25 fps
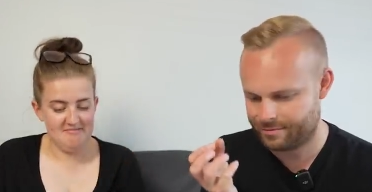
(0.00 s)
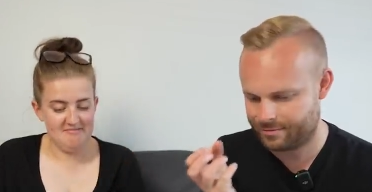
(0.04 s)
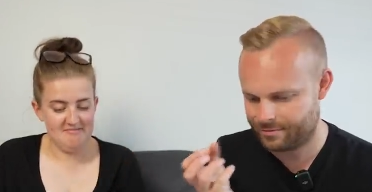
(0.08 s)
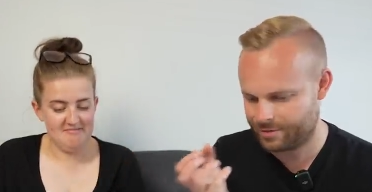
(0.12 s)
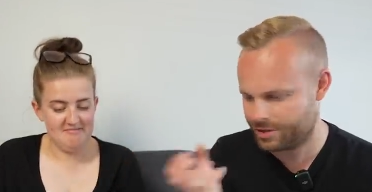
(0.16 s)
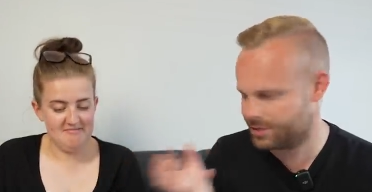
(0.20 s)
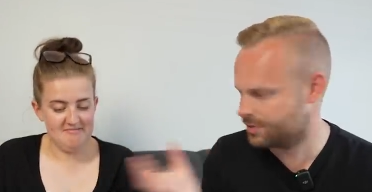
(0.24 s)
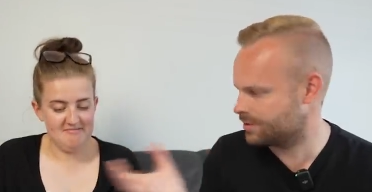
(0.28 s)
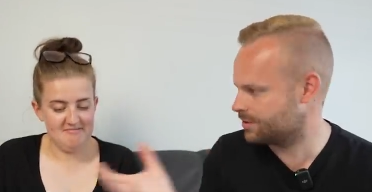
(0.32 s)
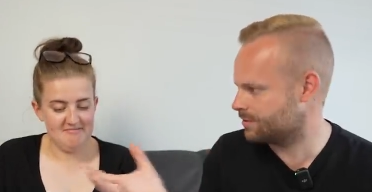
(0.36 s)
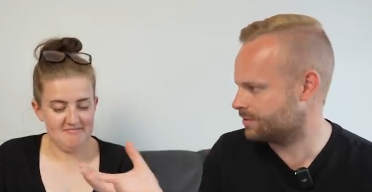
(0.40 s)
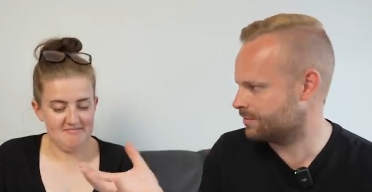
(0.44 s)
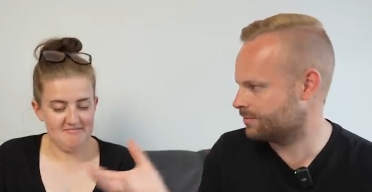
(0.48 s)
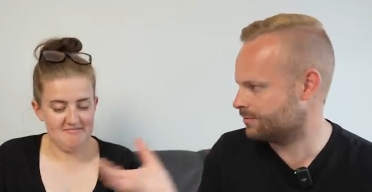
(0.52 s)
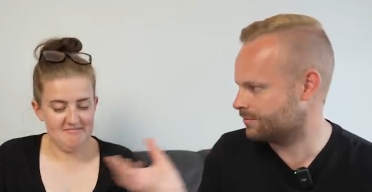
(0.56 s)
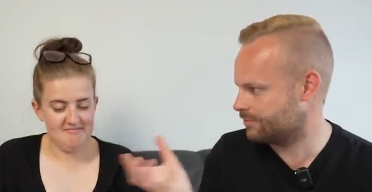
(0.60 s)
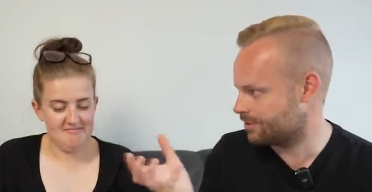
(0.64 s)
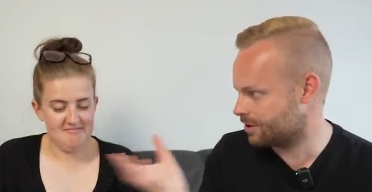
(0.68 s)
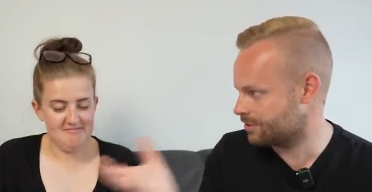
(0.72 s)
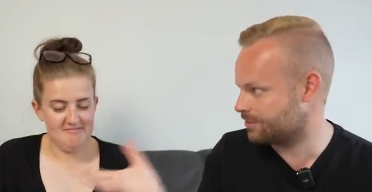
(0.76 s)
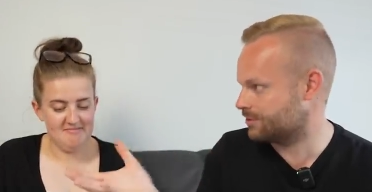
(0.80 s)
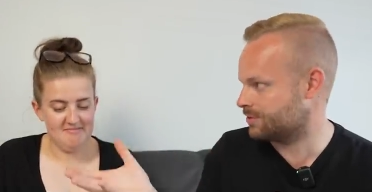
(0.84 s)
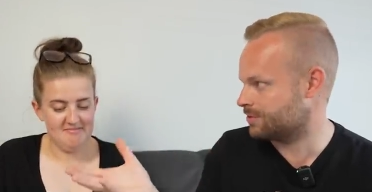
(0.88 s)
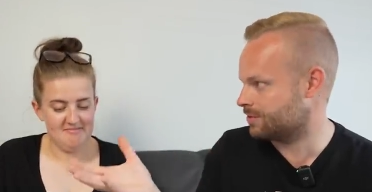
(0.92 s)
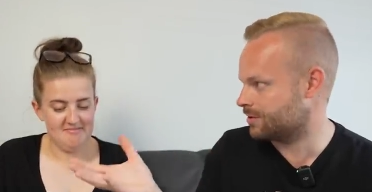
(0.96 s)

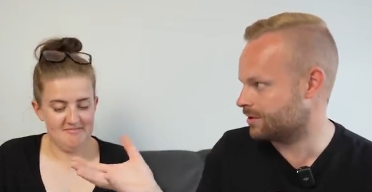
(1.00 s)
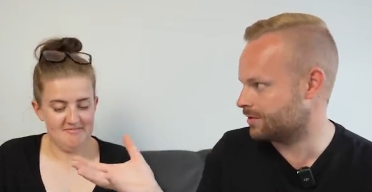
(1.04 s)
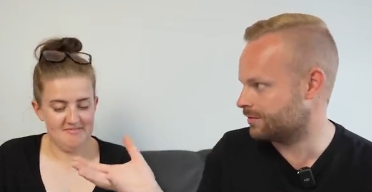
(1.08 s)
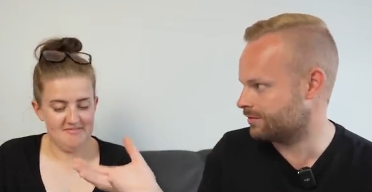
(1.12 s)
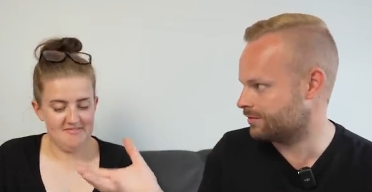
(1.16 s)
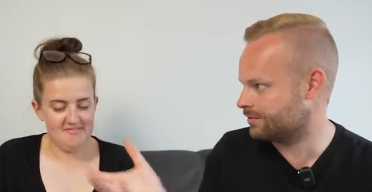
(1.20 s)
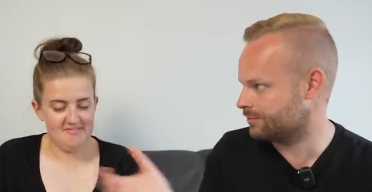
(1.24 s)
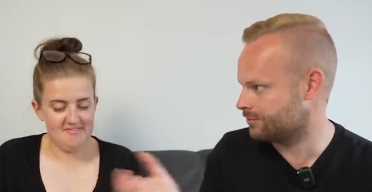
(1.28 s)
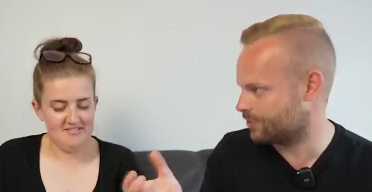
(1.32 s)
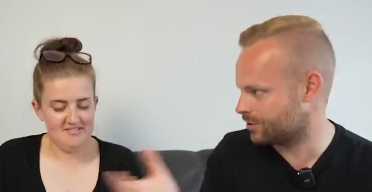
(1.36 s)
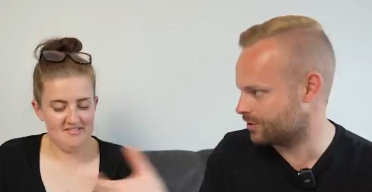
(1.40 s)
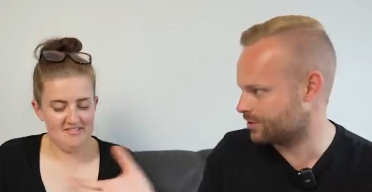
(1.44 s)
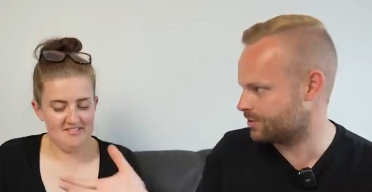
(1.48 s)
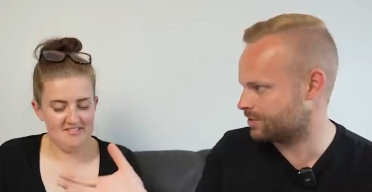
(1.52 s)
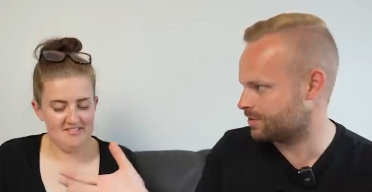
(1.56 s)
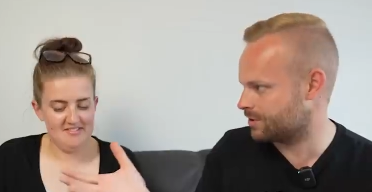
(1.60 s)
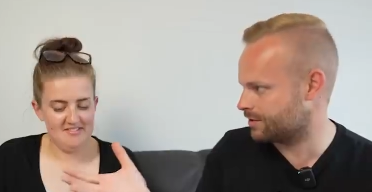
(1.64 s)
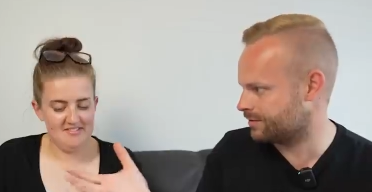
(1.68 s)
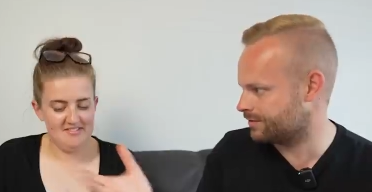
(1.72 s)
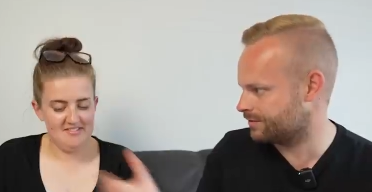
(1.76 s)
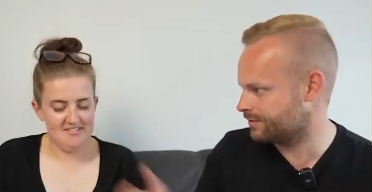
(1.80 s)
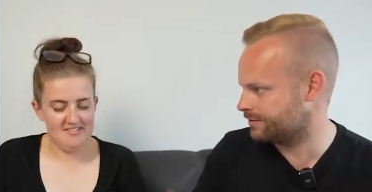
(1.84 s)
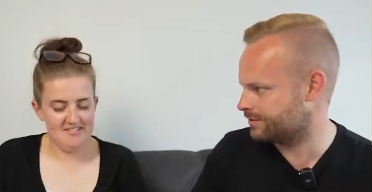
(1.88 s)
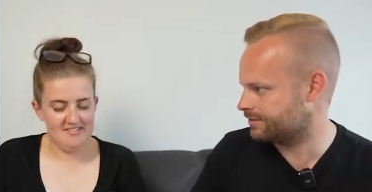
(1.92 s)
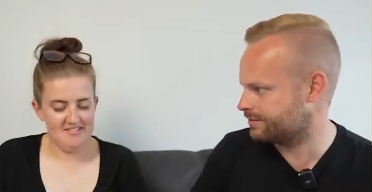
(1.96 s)
Speaker 1: Rotswav,
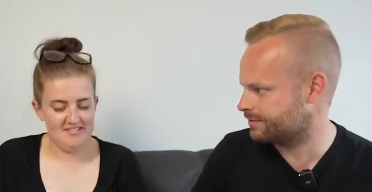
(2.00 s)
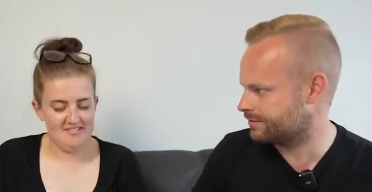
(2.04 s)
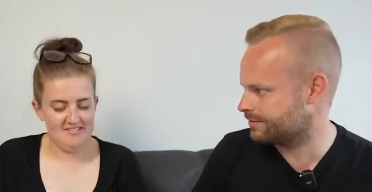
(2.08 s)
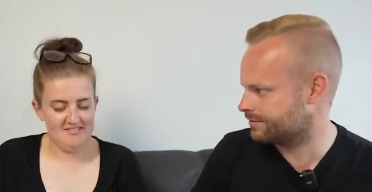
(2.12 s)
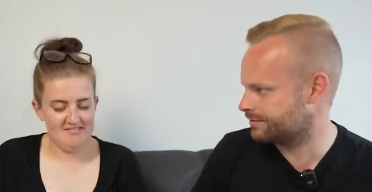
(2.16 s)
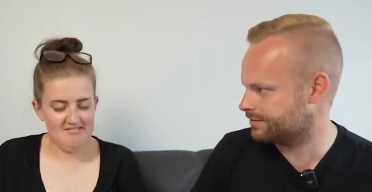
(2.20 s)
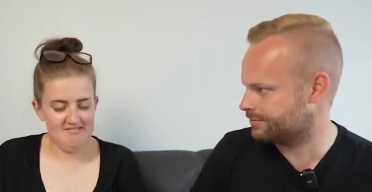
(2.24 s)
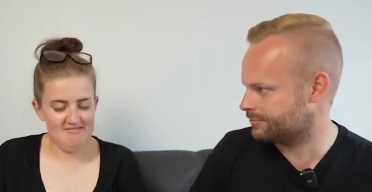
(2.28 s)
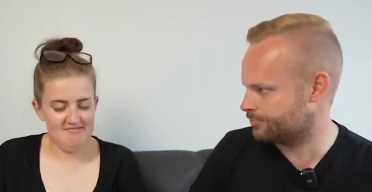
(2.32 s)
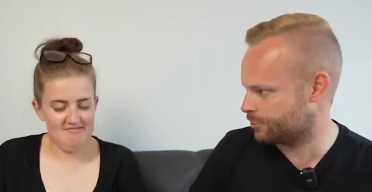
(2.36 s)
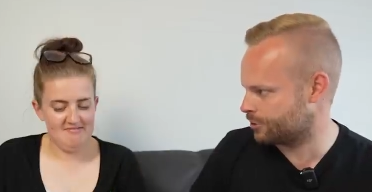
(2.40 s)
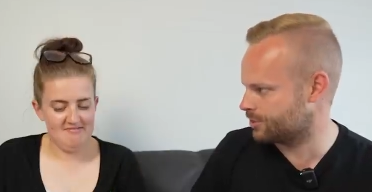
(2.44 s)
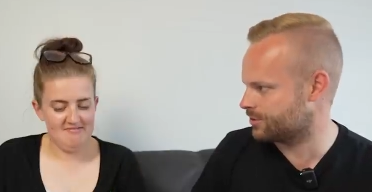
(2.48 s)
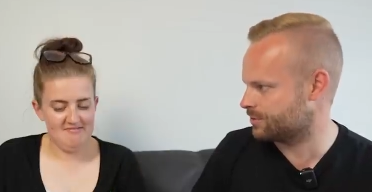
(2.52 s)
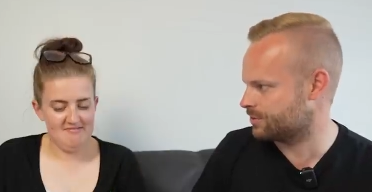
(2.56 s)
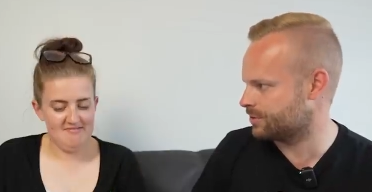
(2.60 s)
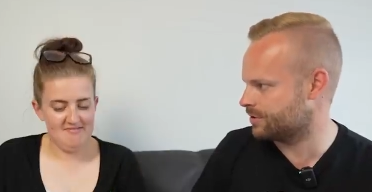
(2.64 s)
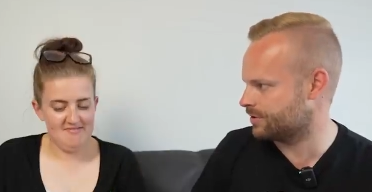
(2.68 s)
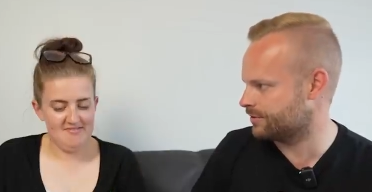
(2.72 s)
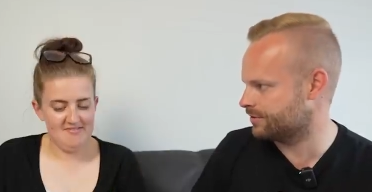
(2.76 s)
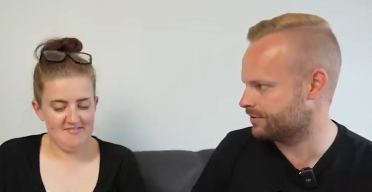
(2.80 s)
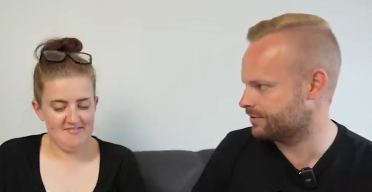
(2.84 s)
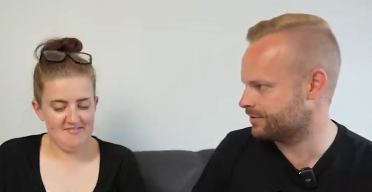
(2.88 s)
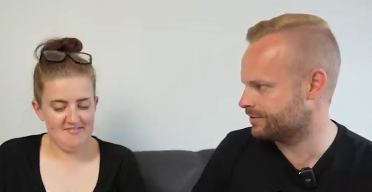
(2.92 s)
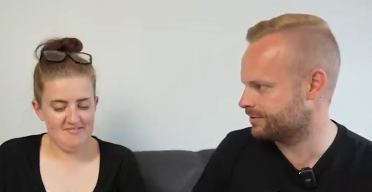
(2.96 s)
Rotswav,
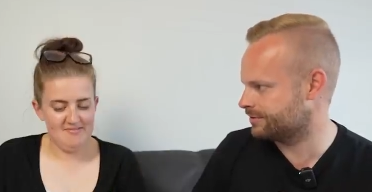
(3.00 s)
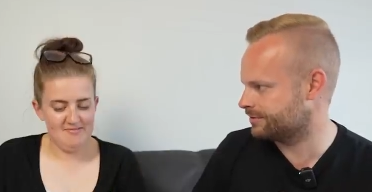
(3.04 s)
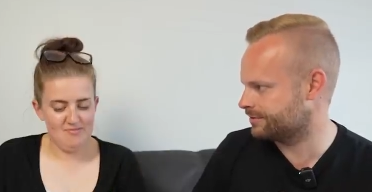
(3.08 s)
Rotswav.